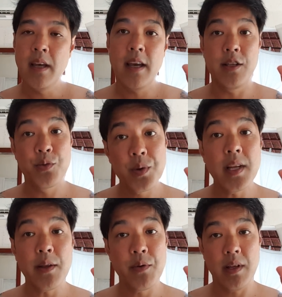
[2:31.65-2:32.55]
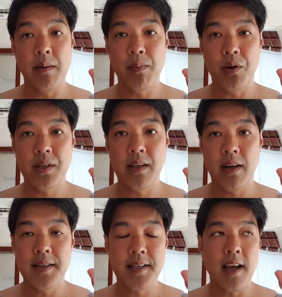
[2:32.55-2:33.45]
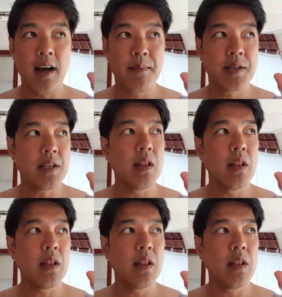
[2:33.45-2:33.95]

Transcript: And it's really, really important, guys. There's a